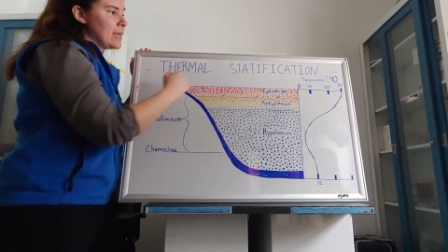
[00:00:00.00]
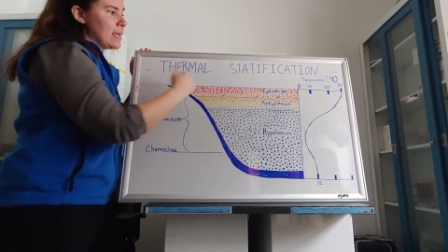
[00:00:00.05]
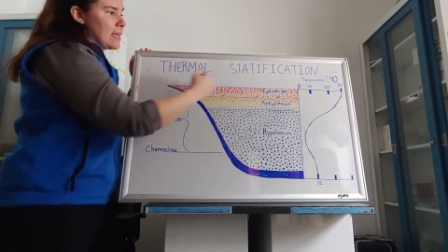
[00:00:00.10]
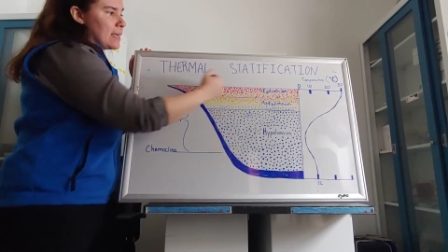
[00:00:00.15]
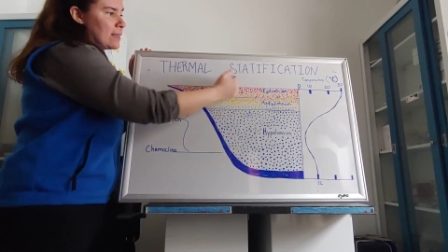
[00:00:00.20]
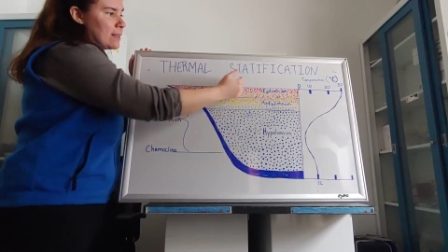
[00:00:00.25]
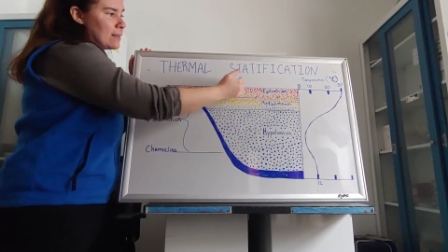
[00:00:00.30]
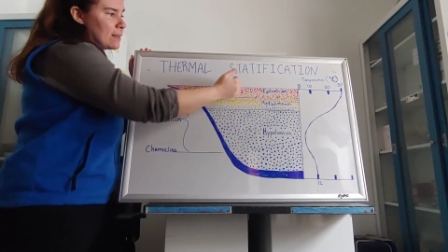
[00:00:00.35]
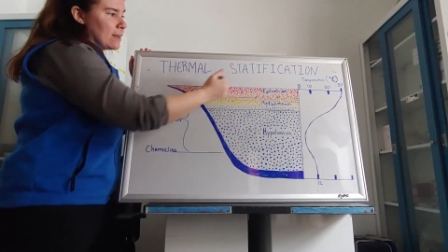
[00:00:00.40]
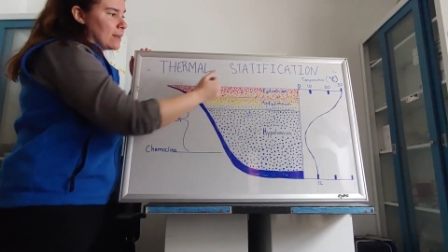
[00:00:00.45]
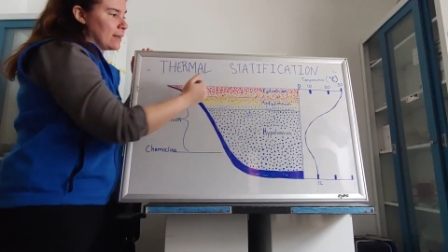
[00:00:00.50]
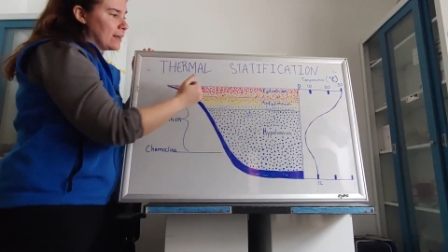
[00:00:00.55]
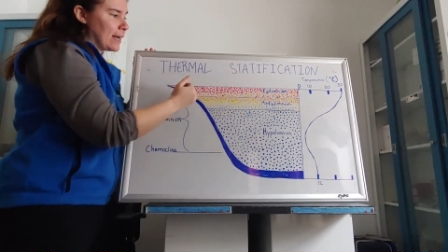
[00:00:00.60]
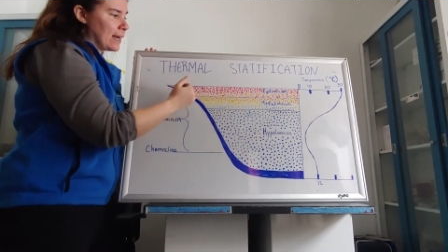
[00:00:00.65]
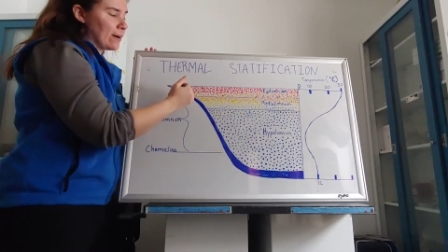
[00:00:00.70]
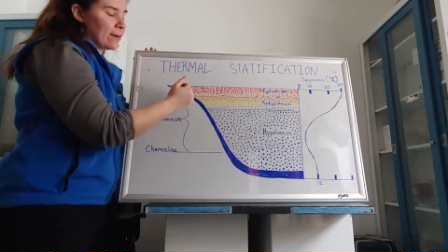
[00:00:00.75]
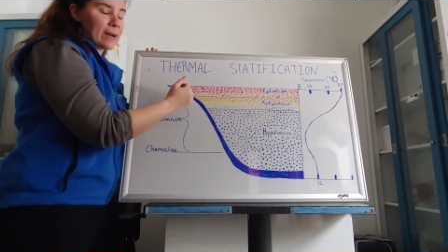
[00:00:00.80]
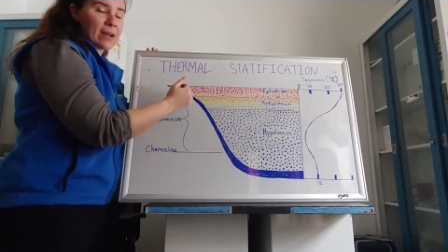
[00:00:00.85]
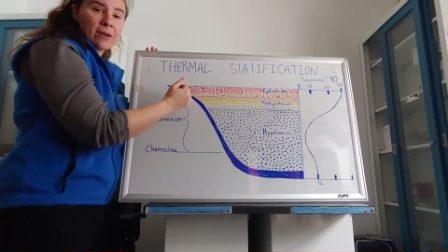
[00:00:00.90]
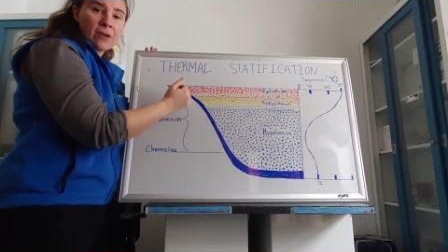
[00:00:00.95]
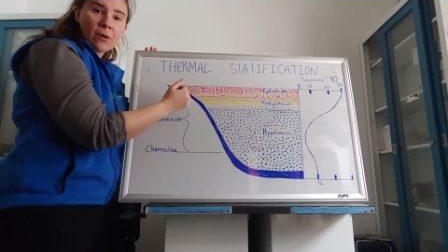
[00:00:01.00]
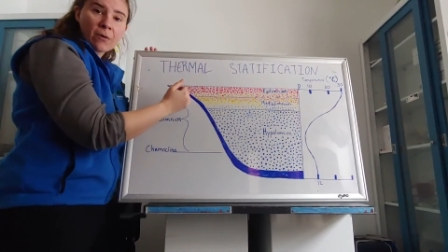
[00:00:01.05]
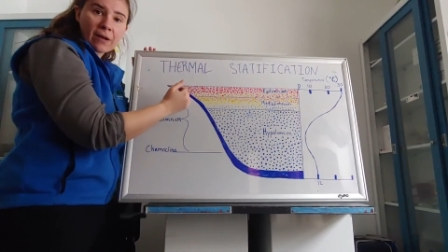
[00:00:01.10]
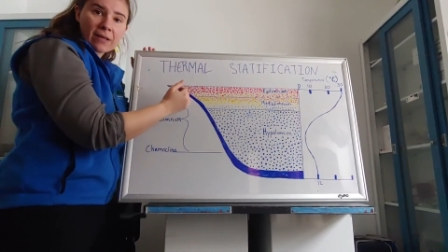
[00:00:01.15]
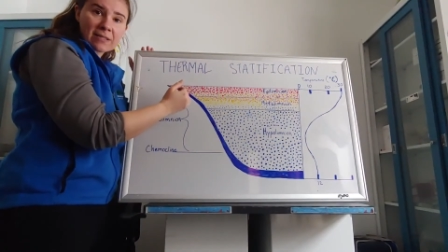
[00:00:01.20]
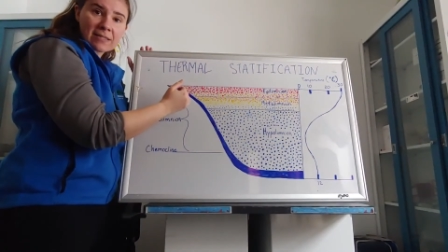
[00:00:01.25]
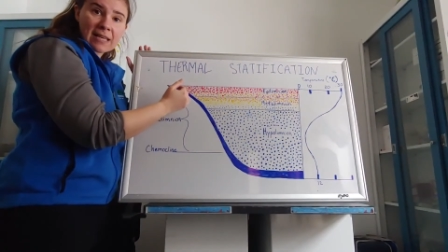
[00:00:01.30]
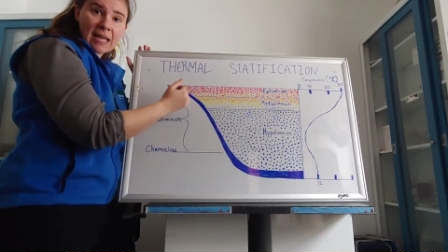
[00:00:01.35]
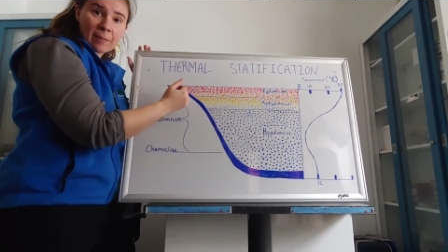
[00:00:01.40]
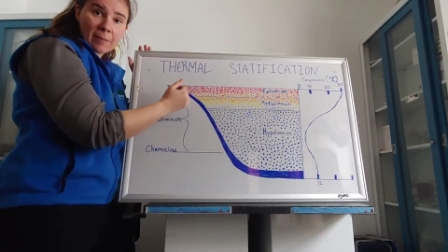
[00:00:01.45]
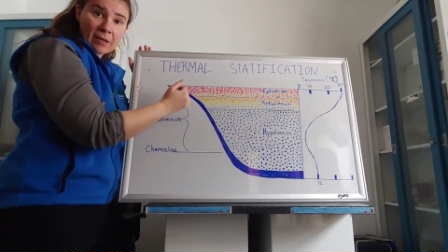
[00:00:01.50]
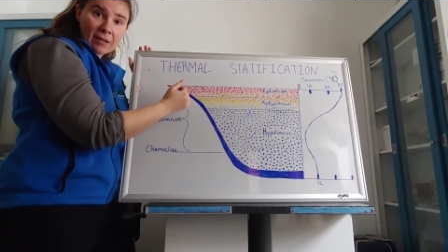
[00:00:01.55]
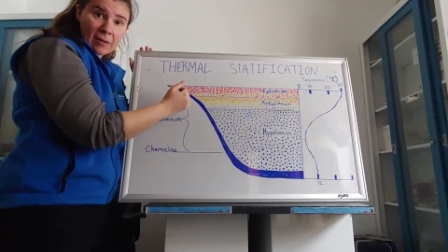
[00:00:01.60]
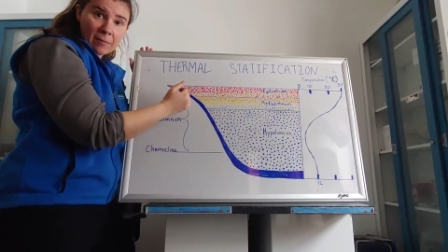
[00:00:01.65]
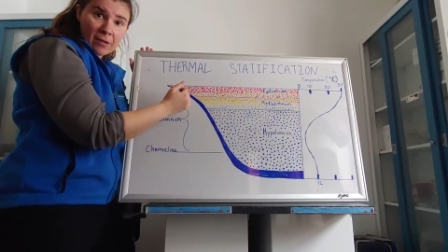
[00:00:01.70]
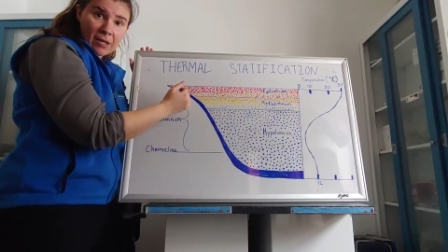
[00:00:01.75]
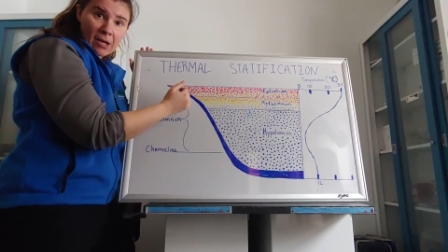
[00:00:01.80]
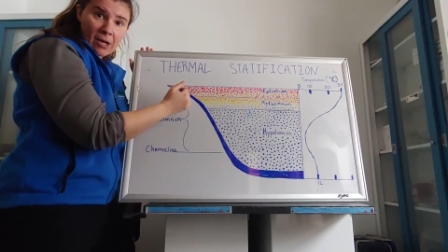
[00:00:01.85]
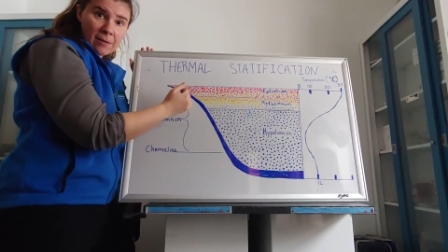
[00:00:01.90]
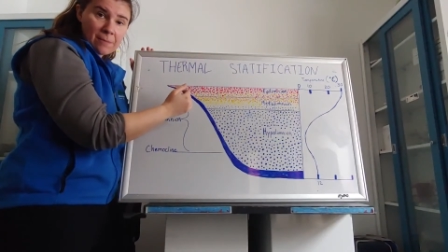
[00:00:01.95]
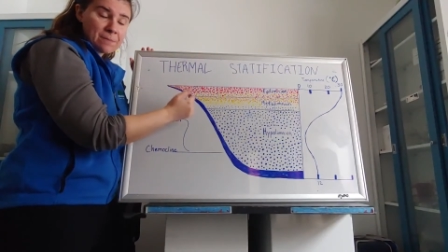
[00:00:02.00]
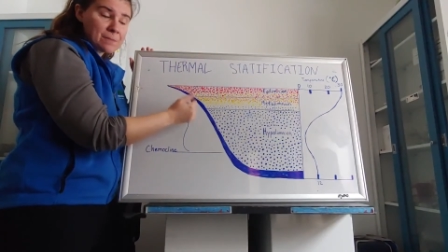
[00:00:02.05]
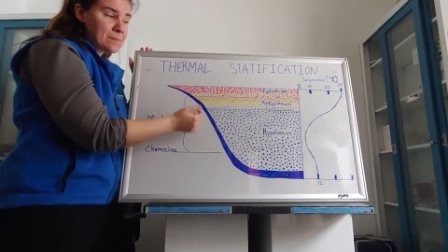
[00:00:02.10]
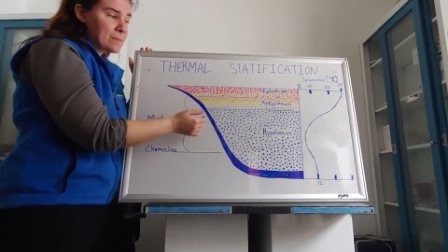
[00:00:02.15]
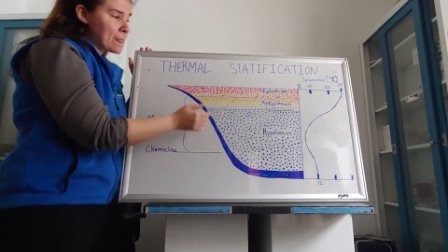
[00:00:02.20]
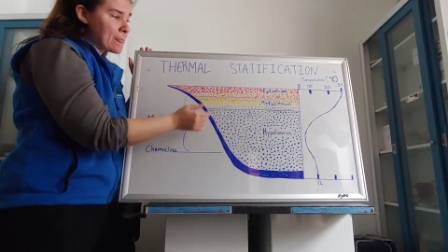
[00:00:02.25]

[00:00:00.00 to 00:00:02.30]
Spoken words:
in an area known as the epilimnion.